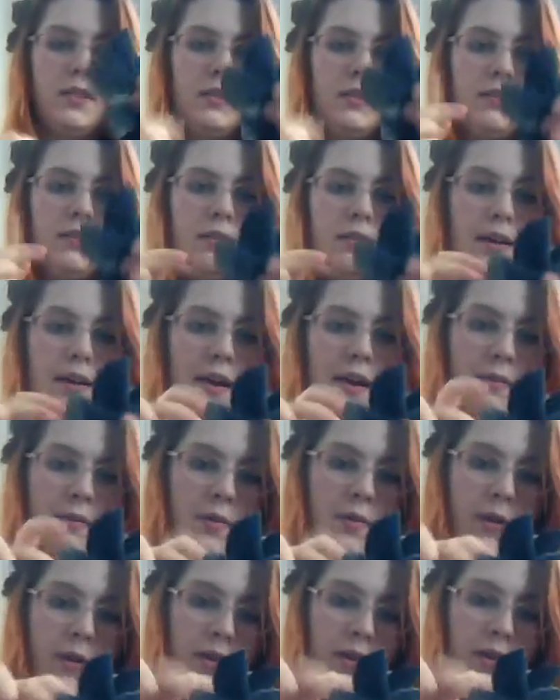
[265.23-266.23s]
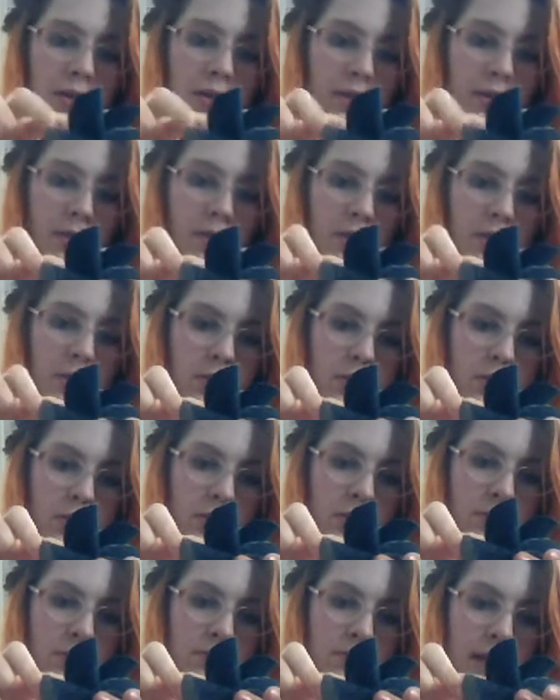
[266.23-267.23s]
I'm going to
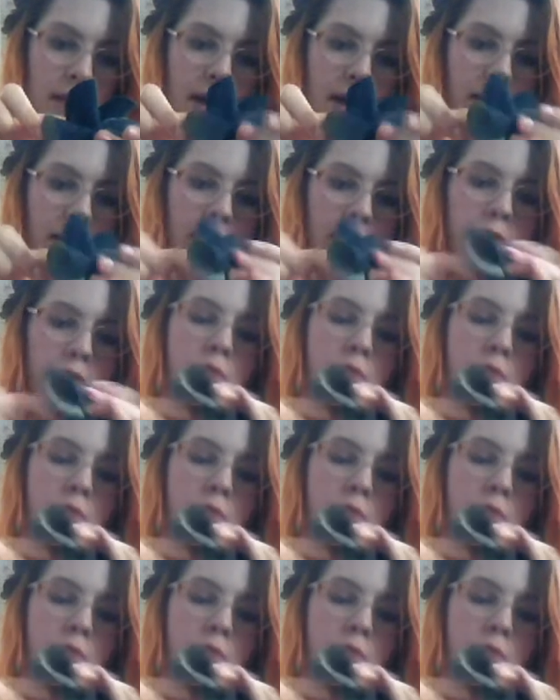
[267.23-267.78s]
make a loop